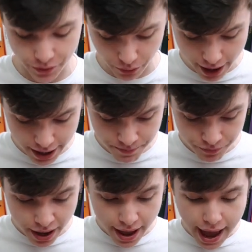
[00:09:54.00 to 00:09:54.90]
okay?
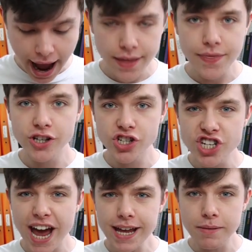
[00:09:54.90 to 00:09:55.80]
And then the
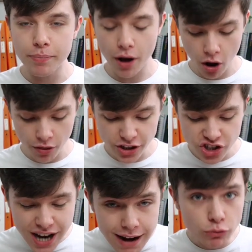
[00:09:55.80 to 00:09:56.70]
shape, or the
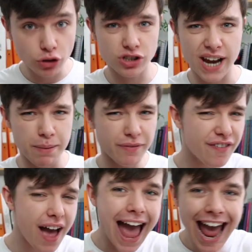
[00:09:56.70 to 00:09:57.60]
general shape
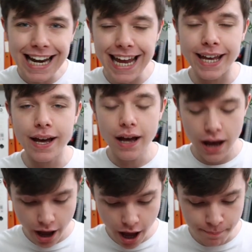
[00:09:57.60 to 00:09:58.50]
for any
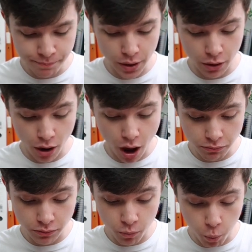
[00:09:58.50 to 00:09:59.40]

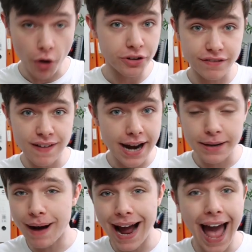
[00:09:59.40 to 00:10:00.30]
1
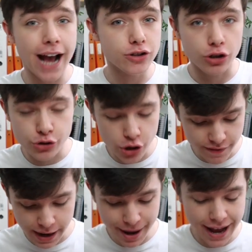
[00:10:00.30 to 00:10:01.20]
divided by x or 2
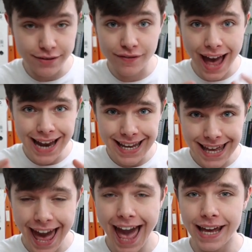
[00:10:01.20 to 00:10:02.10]
divided by x, for any
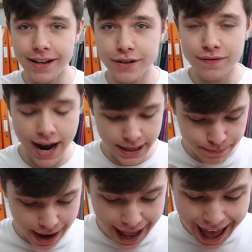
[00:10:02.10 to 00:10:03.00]
k divided
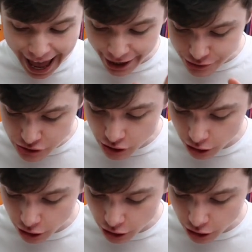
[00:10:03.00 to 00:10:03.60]
by x,